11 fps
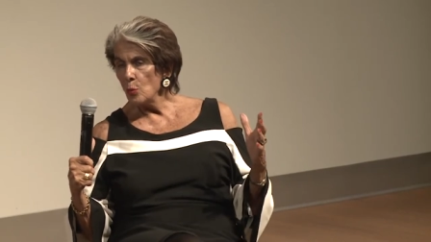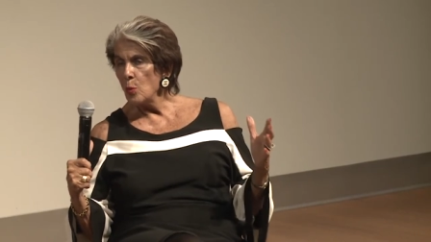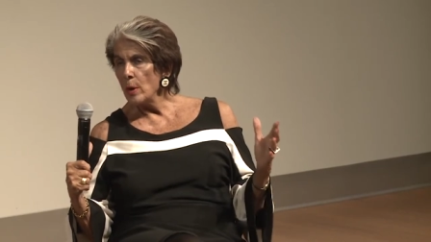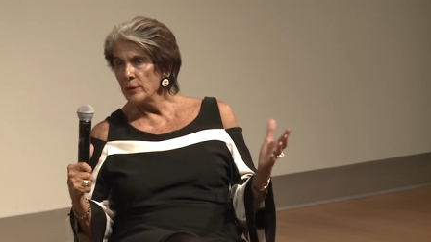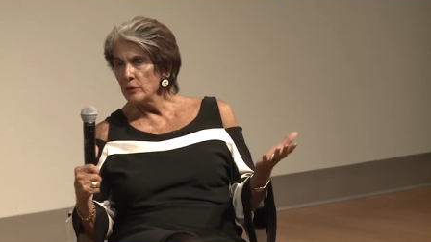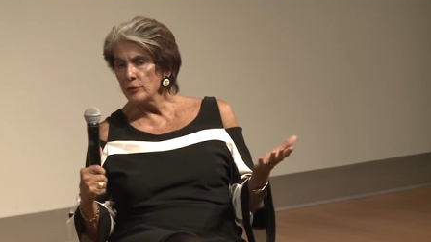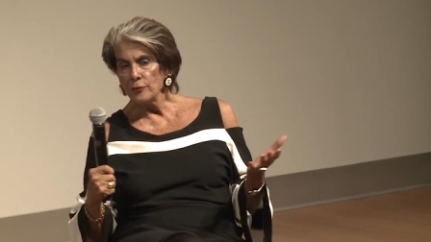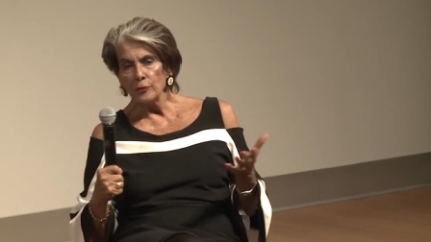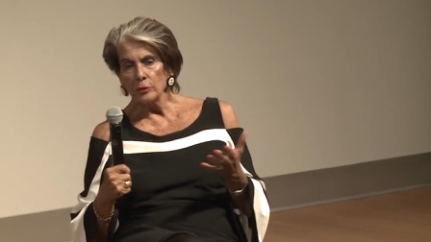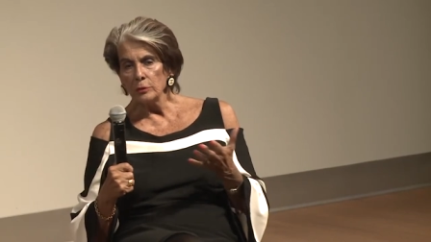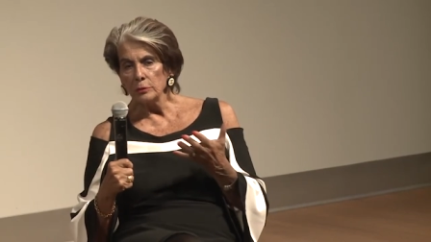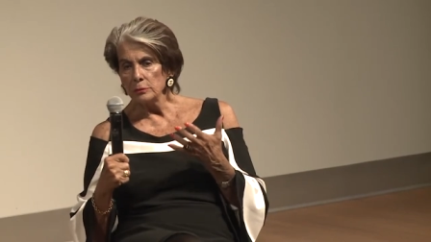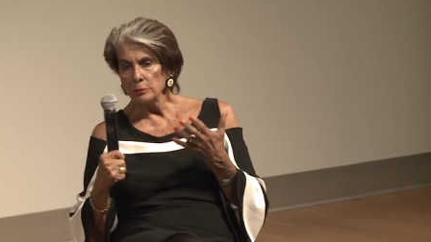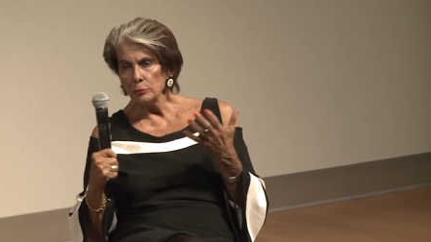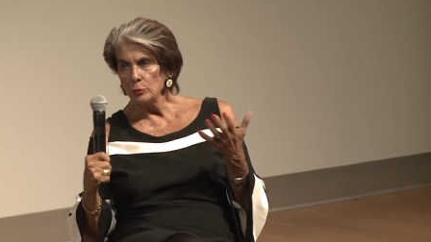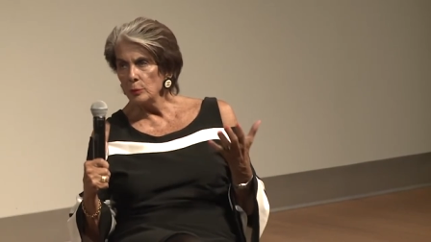wonderful,
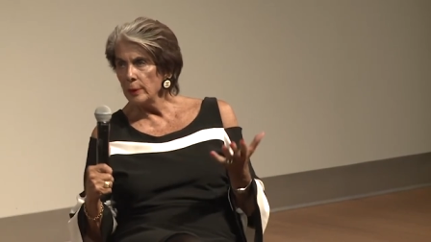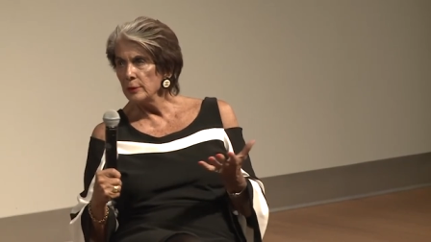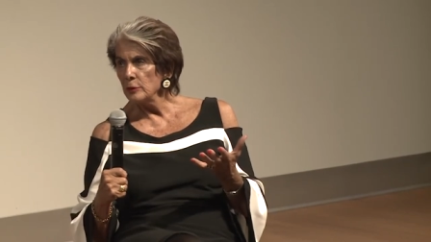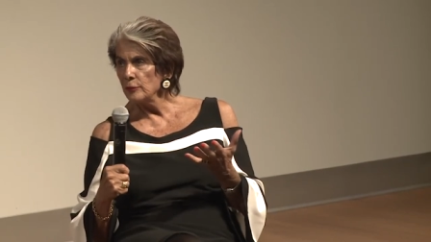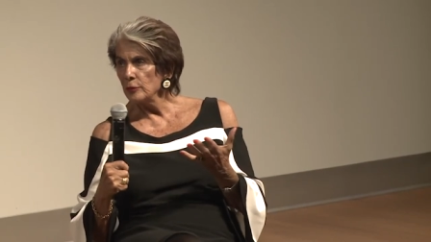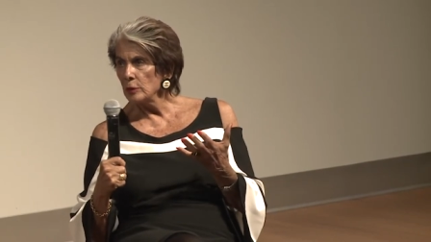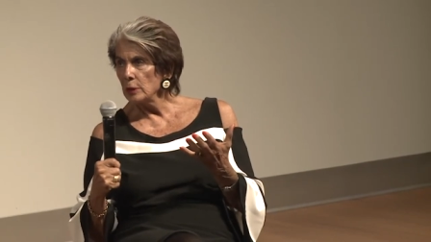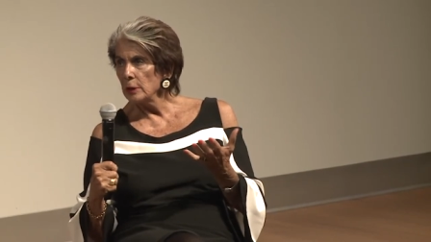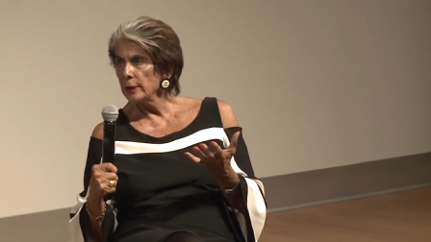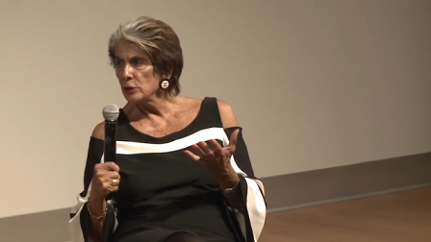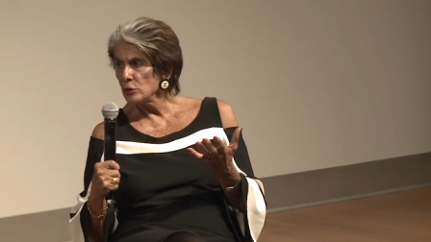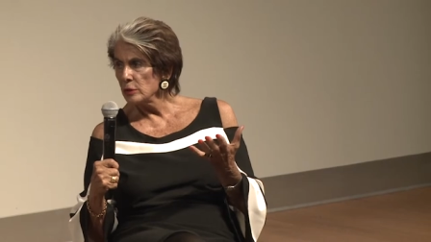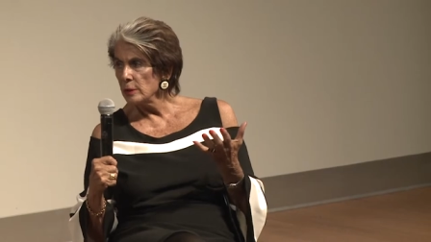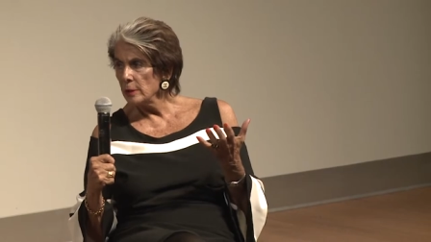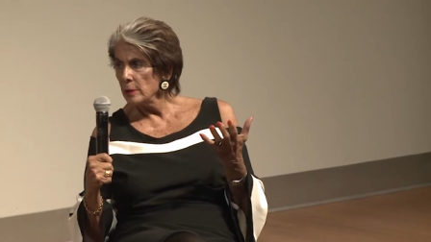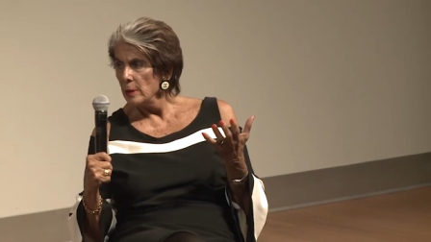wonderful collection
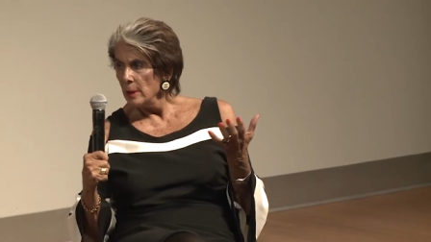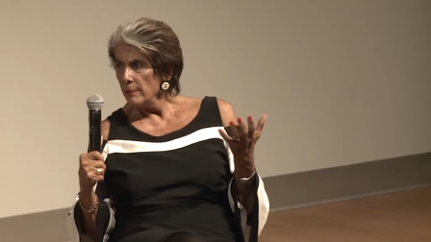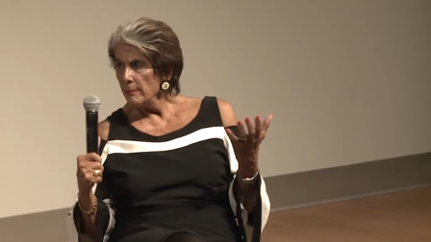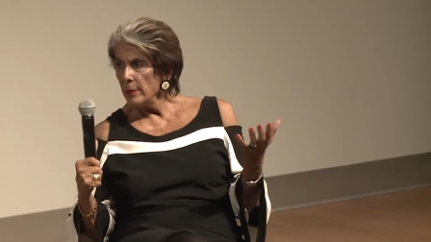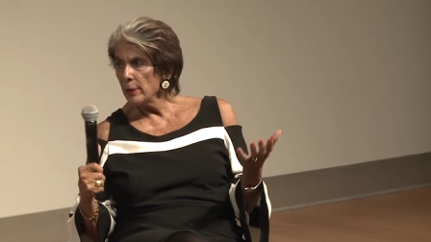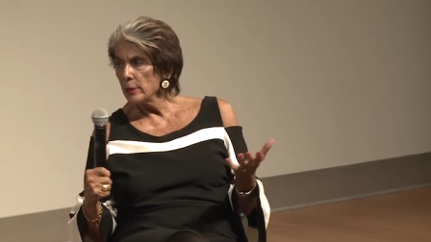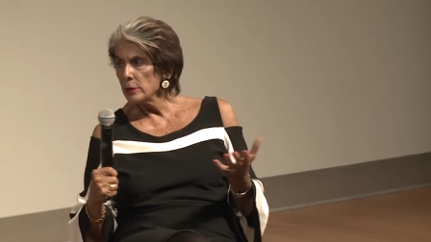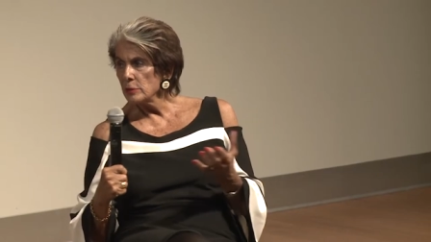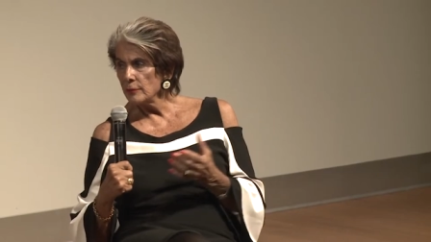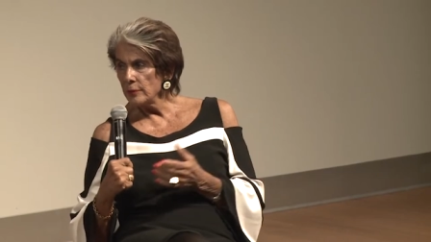and marriage of